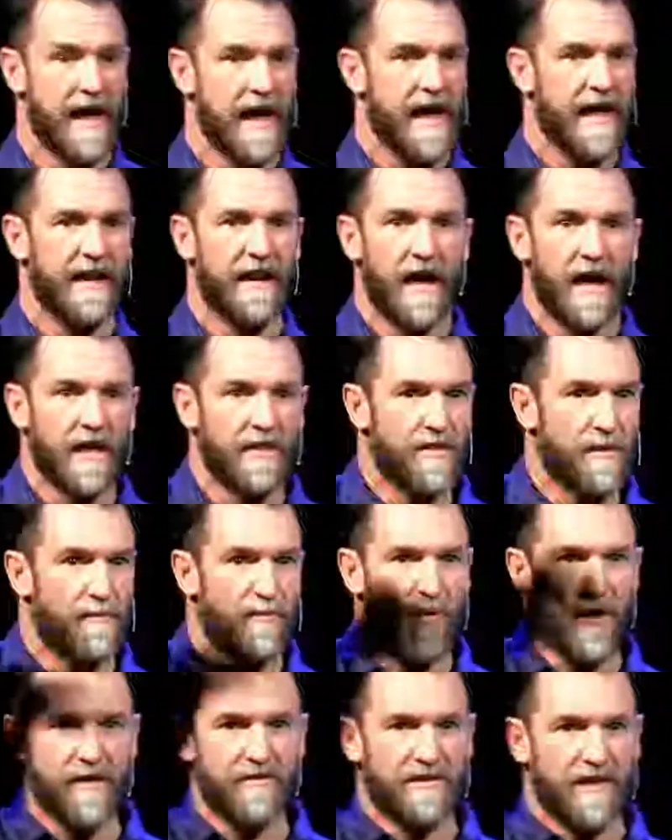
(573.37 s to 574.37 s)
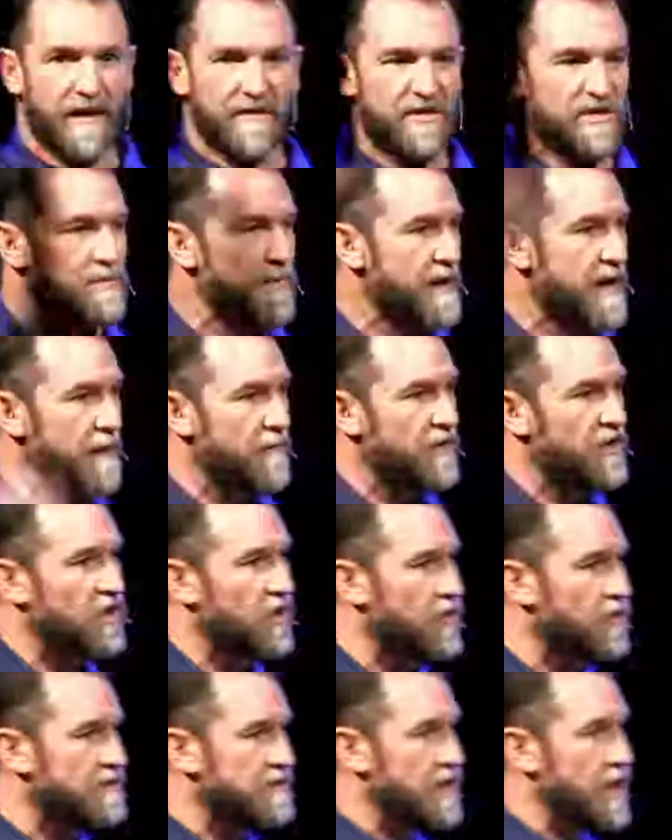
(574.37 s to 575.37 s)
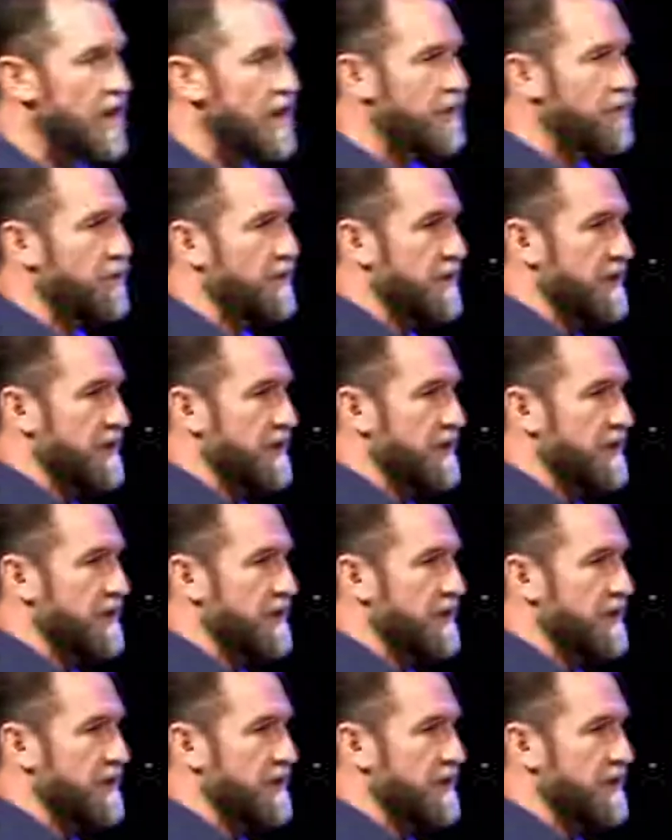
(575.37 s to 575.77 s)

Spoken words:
And the prayer time just became a huge laundry